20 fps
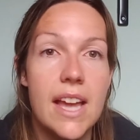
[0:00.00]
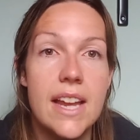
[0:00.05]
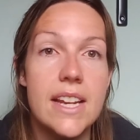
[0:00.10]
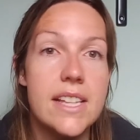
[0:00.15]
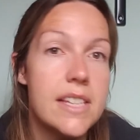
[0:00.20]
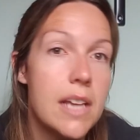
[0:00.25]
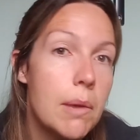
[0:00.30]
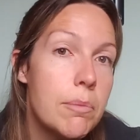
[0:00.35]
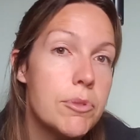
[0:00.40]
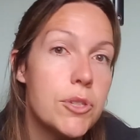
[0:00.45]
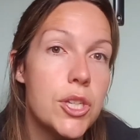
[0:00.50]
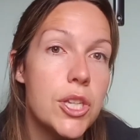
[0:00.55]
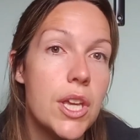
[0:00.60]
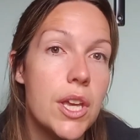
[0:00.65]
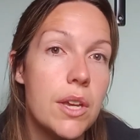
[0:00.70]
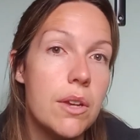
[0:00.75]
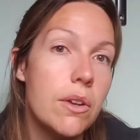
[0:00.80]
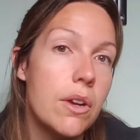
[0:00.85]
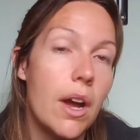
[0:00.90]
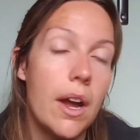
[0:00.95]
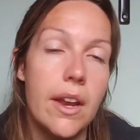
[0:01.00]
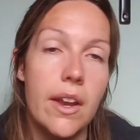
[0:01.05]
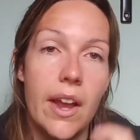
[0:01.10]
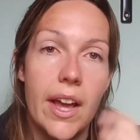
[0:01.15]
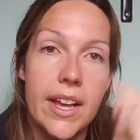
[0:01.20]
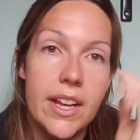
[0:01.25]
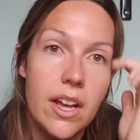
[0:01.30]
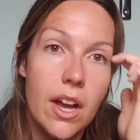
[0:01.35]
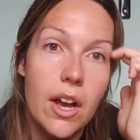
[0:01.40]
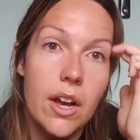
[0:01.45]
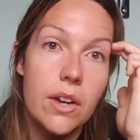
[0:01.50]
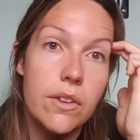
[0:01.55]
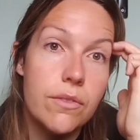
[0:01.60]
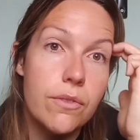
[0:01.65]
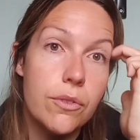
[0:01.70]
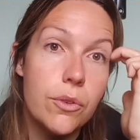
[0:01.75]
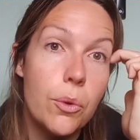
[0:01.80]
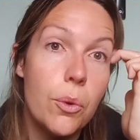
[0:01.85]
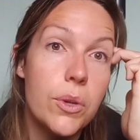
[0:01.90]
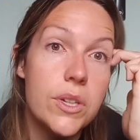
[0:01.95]
it's up to you, like
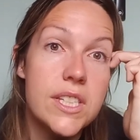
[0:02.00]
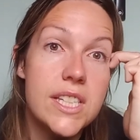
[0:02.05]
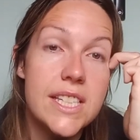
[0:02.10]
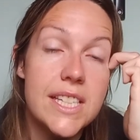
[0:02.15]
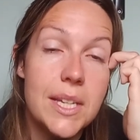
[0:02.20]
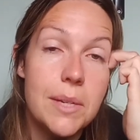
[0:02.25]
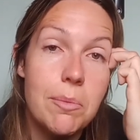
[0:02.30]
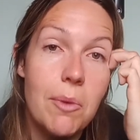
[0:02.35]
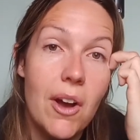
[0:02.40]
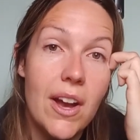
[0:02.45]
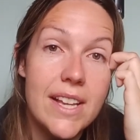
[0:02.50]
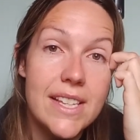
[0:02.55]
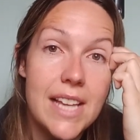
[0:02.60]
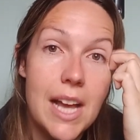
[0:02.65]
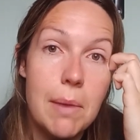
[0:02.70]
quantity wise,